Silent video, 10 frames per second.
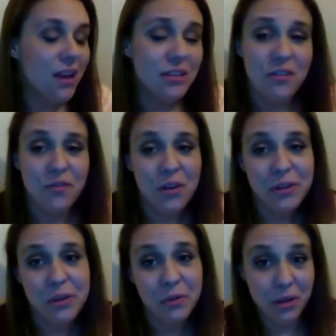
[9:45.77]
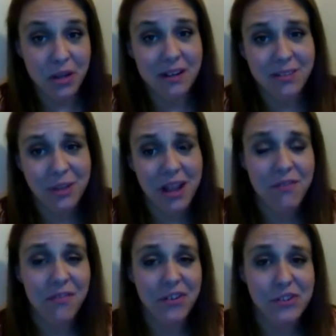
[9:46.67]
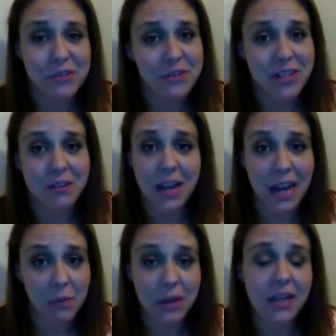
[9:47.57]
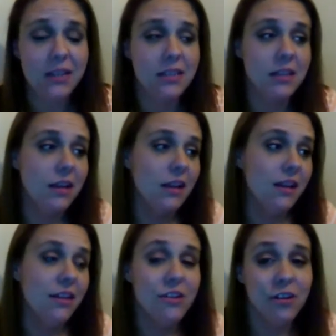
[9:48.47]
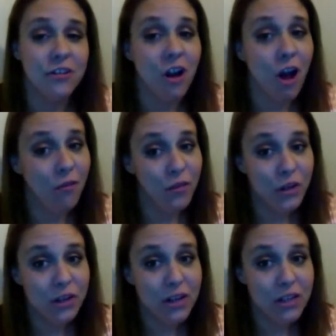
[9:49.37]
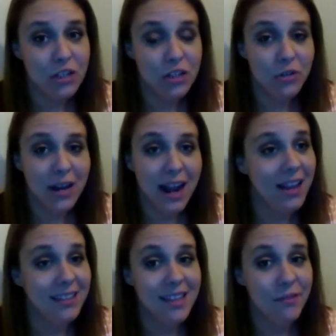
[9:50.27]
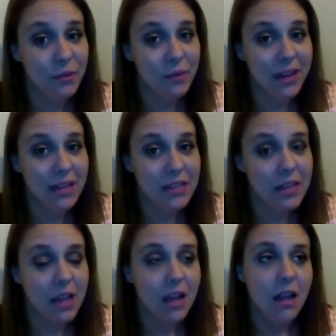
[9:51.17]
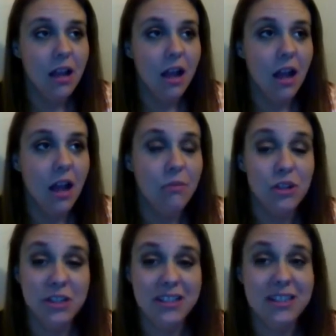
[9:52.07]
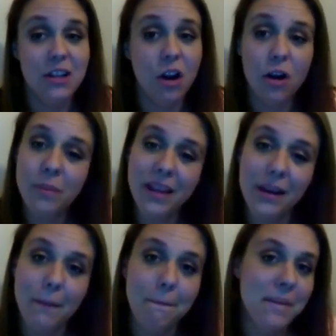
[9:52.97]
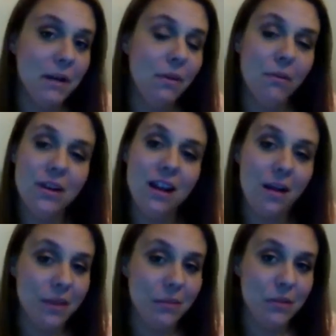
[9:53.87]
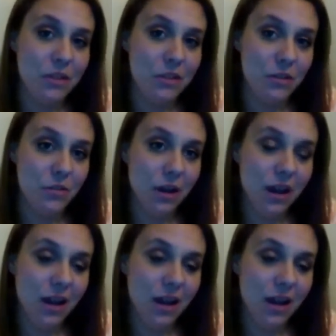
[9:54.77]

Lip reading: so far so good. We'll have the first ultrasound at 8 weeks. The doctor offered to do it at 7 weeks just to see the heartbeat, but we would not be able to do